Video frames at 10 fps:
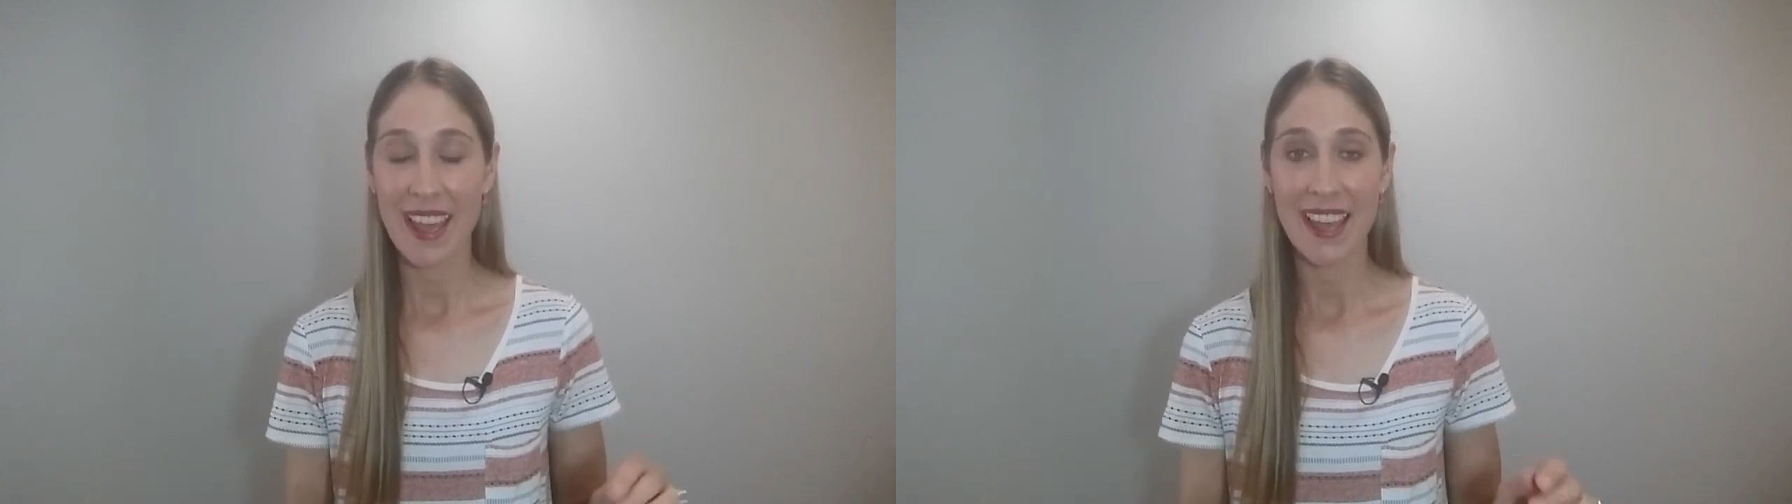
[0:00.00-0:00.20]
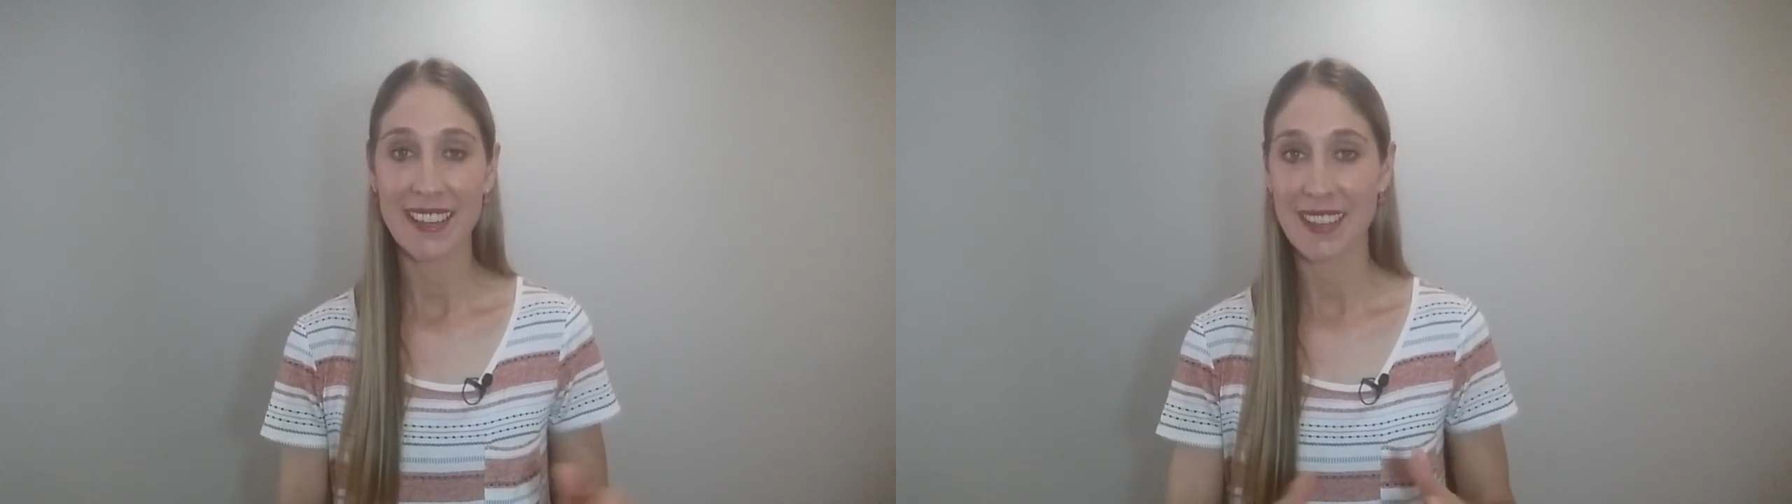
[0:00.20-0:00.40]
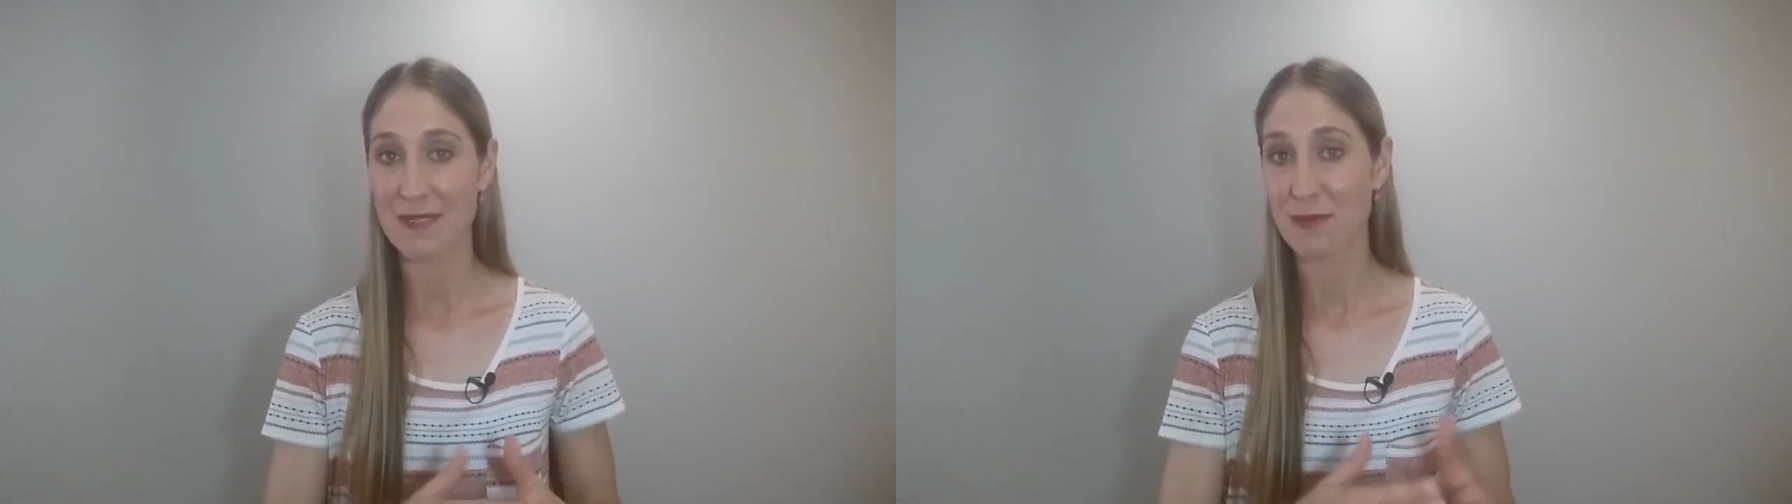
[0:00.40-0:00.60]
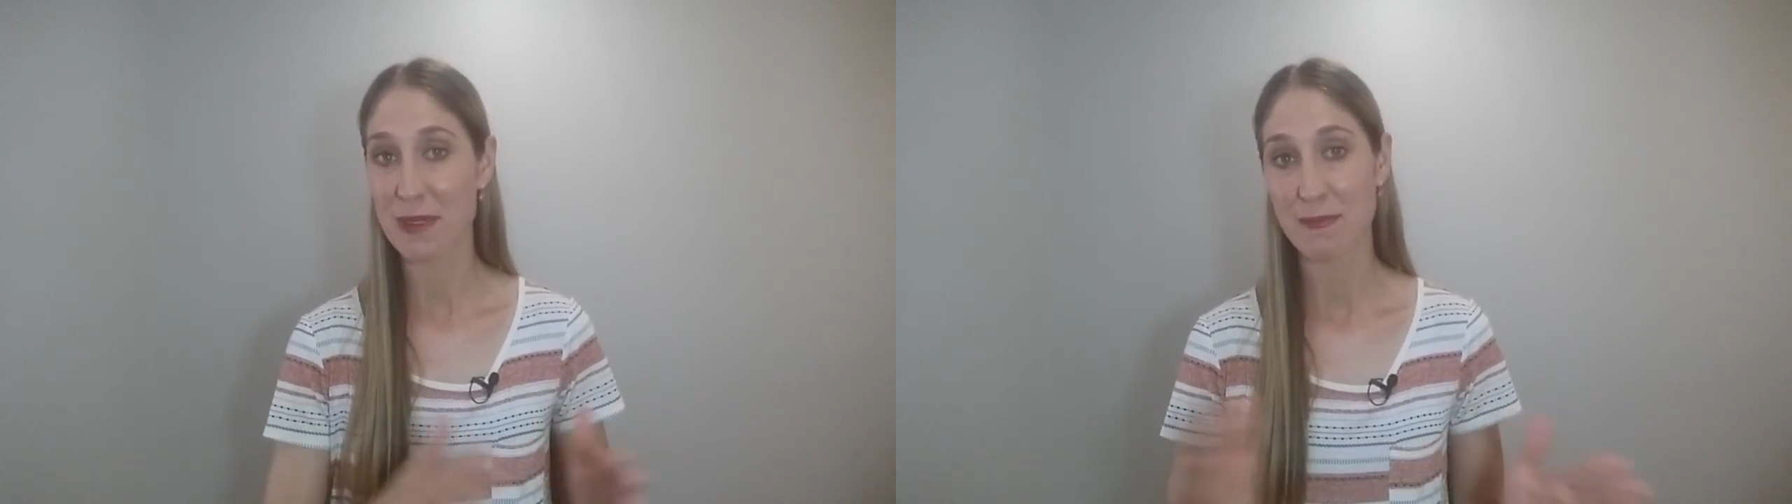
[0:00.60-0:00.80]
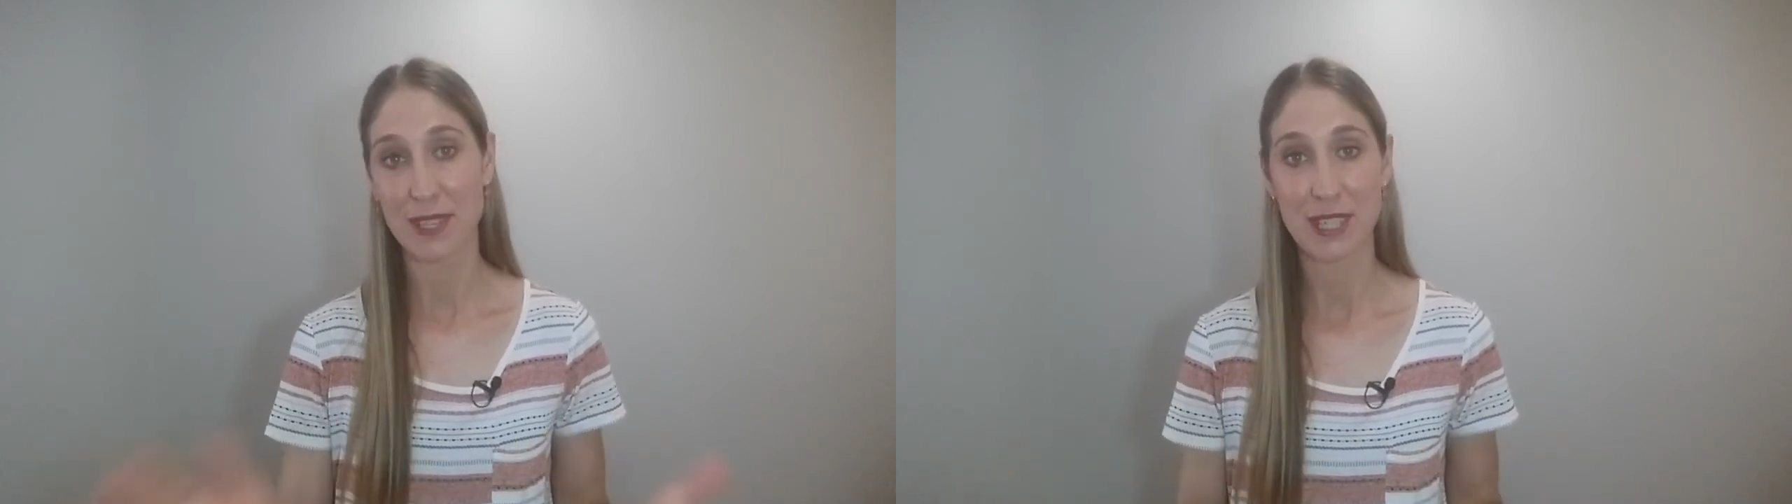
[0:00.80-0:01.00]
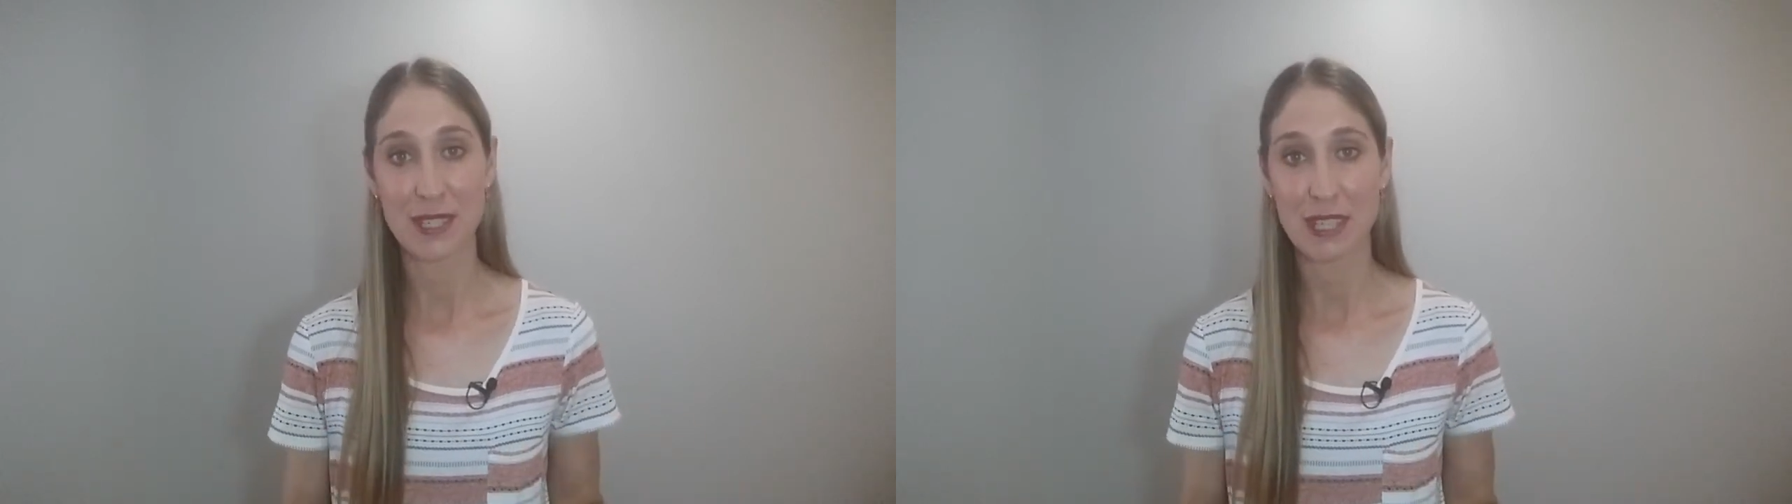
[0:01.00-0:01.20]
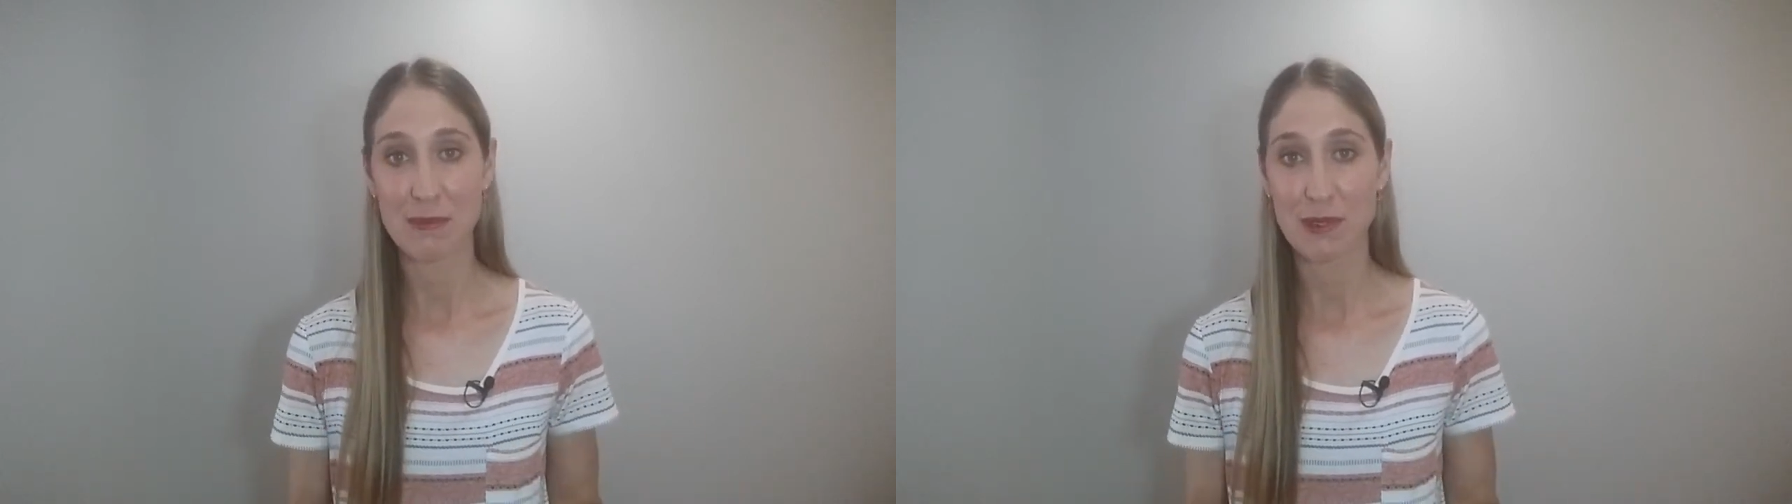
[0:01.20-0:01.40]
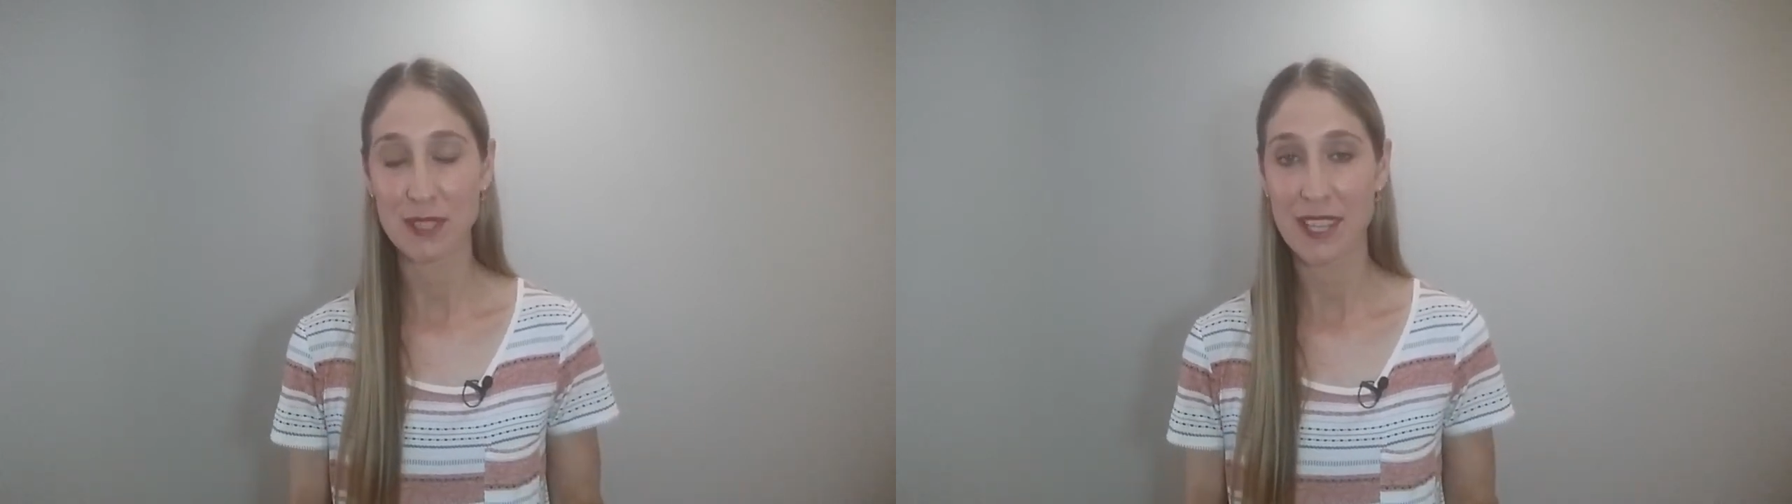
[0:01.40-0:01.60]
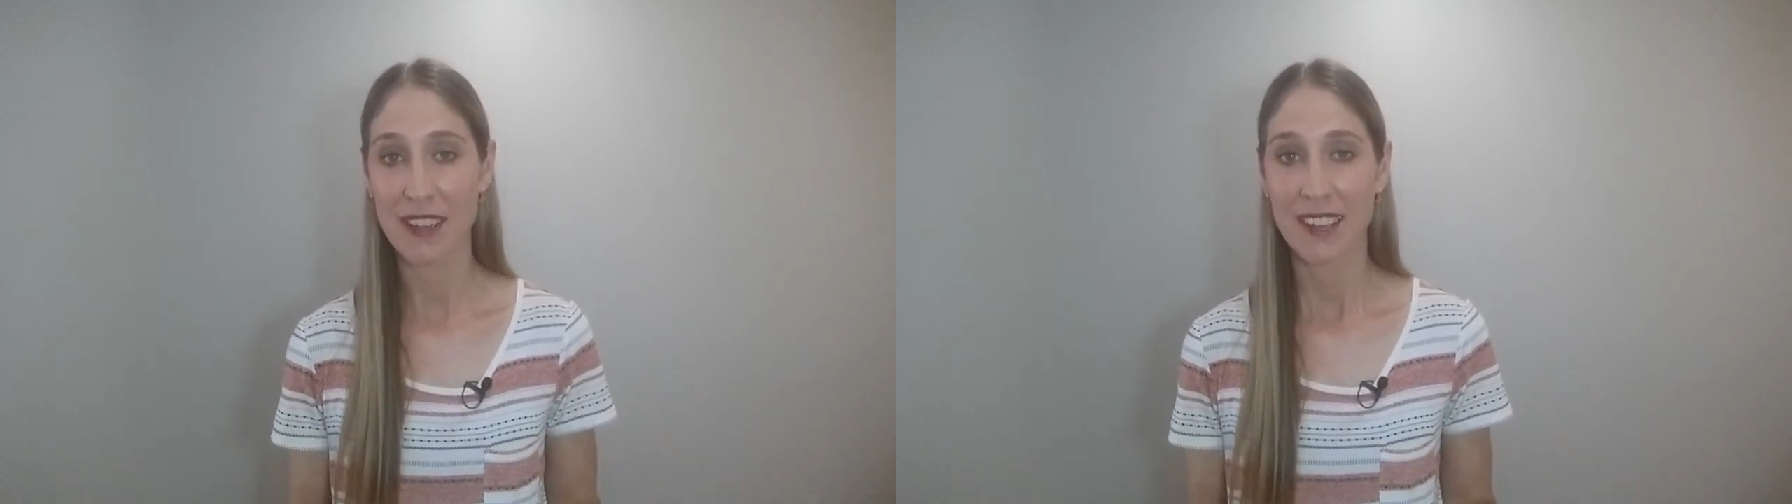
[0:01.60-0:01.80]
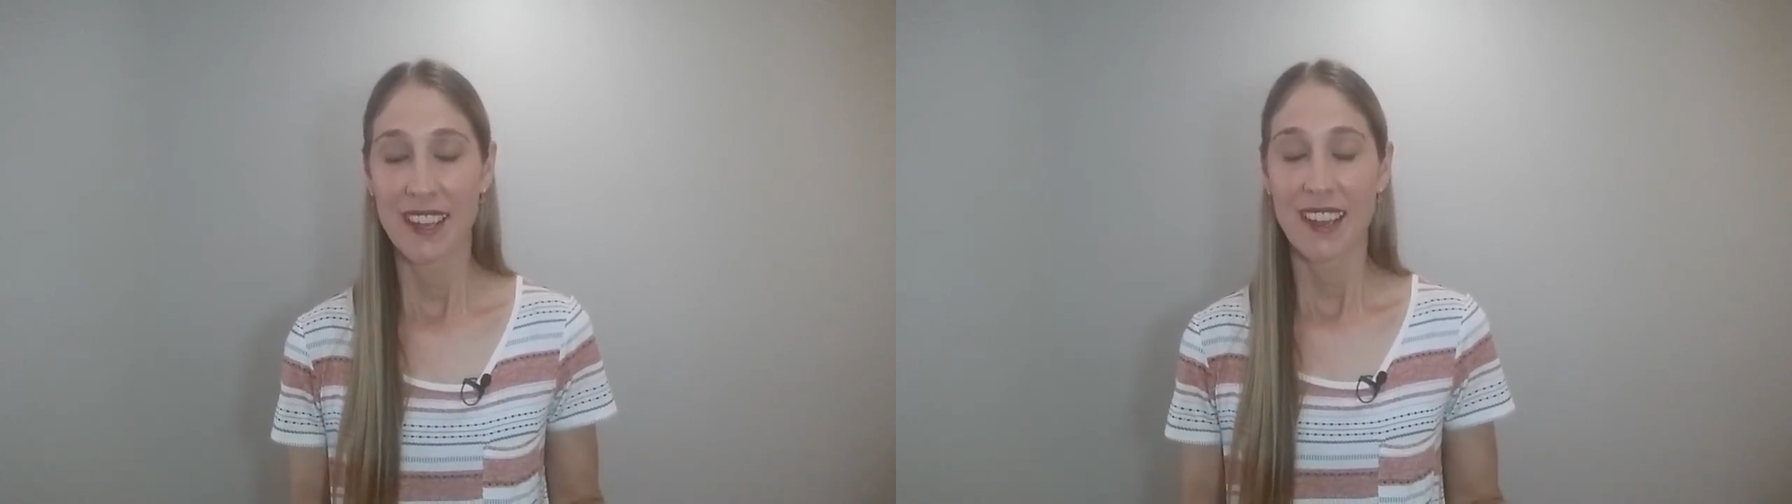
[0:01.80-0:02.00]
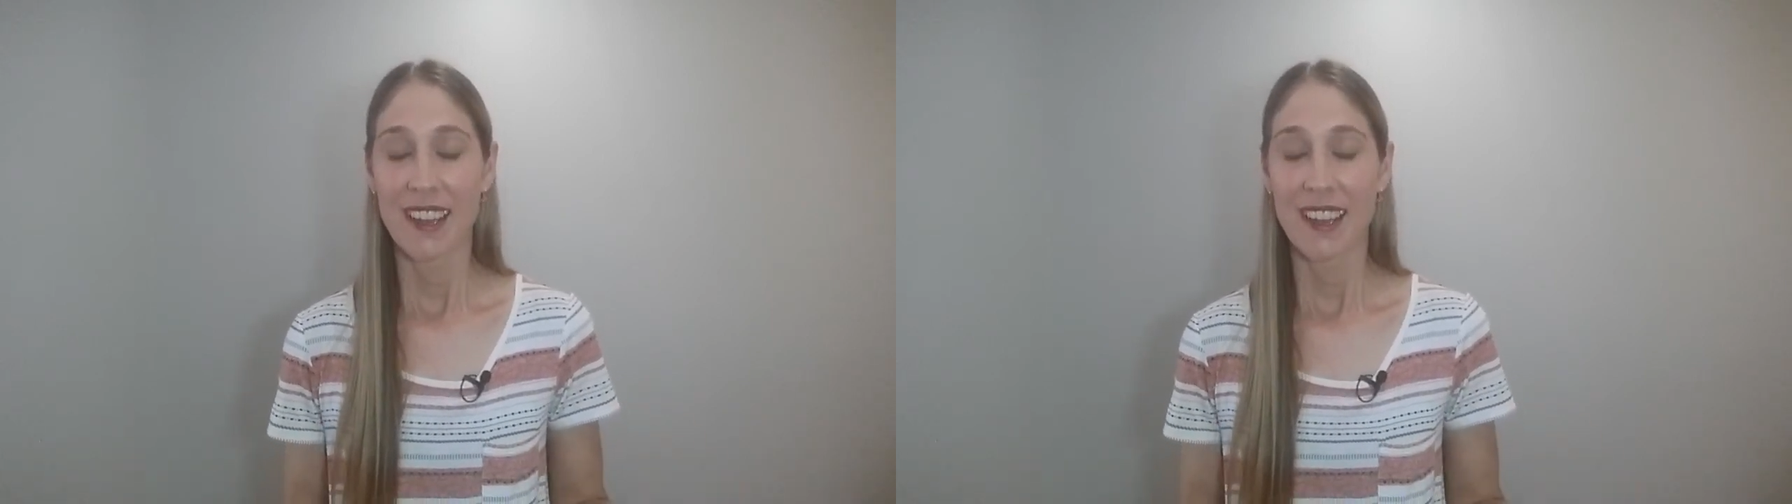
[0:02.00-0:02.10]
and we produced a book. So